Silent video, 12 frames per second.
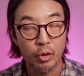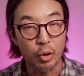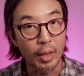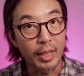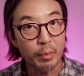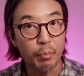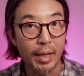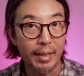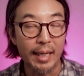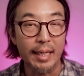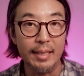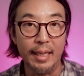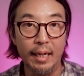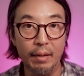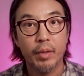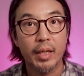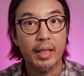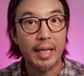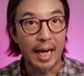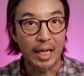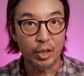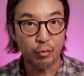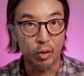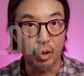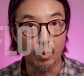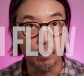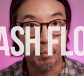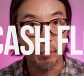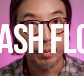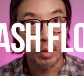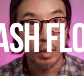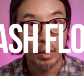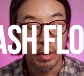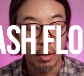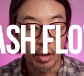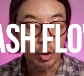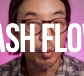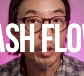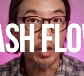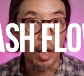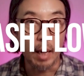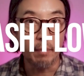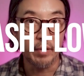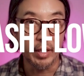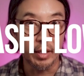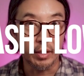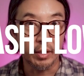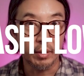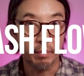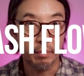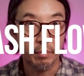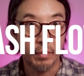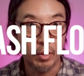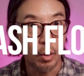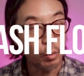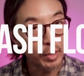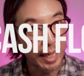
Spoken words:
So let's break that down. Cash flow. This one's obvious. No